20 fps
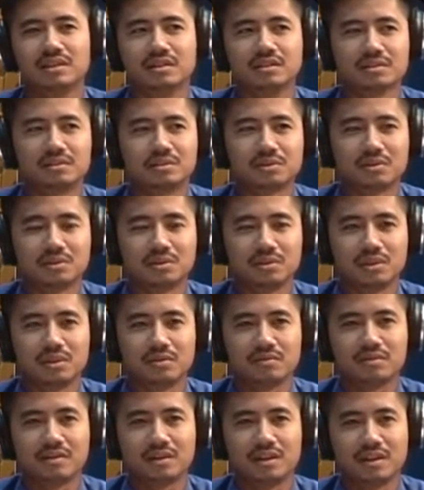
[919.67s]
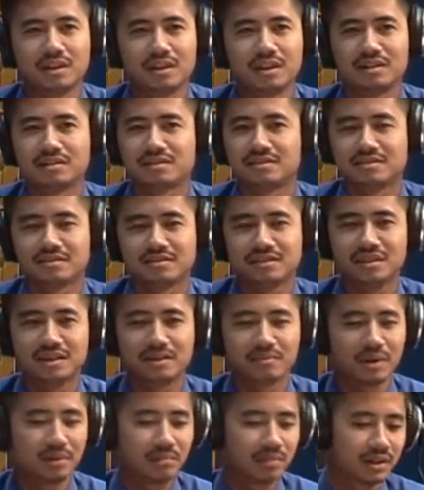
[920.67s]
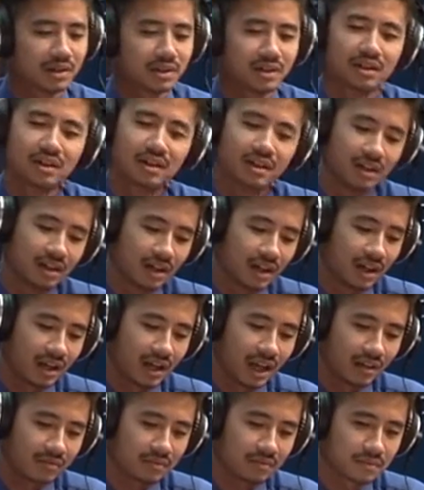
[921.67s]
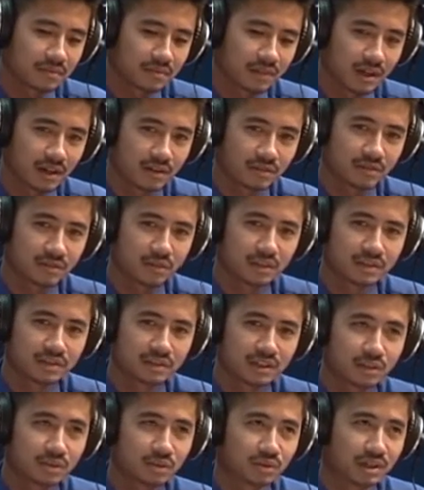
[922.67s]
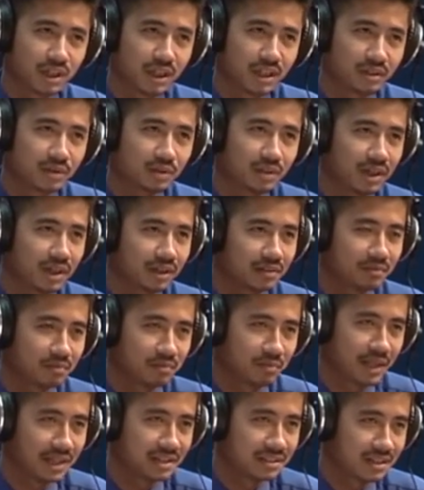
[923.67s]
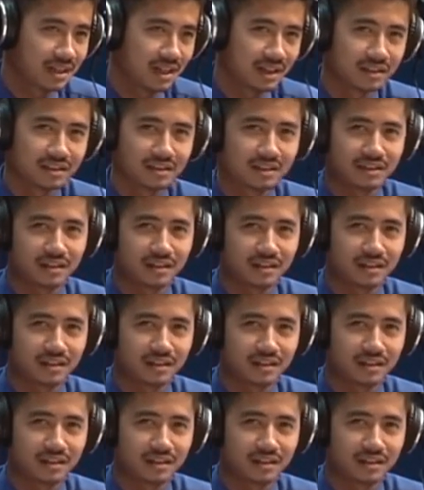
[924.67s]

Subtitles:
So I still remember I have a phone 3210. You can play Snake.